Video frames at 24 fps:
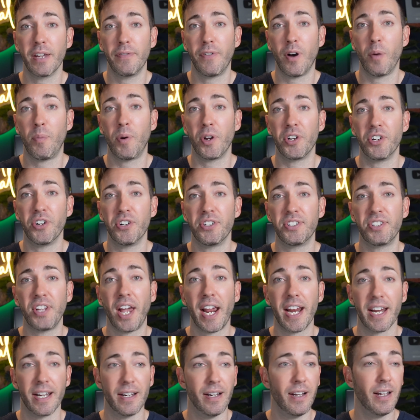give up on your
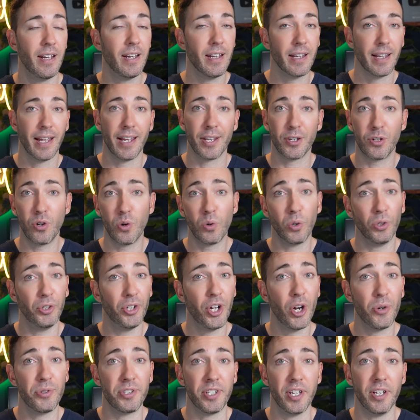site, and Google
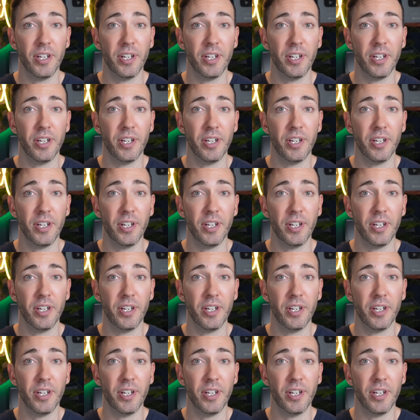knows